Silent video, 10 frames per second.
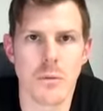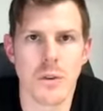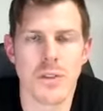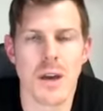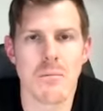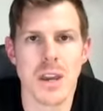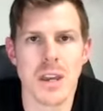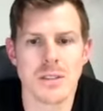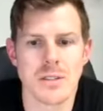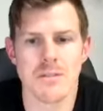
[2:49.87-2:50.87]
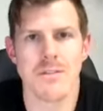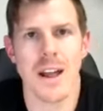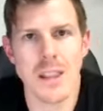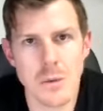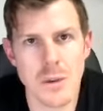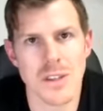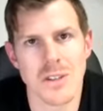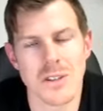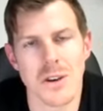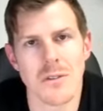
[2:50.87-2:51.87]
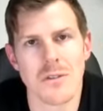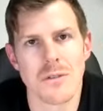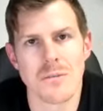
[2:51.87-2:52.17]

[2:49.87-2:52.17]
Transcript: and what that means in valuing yourself.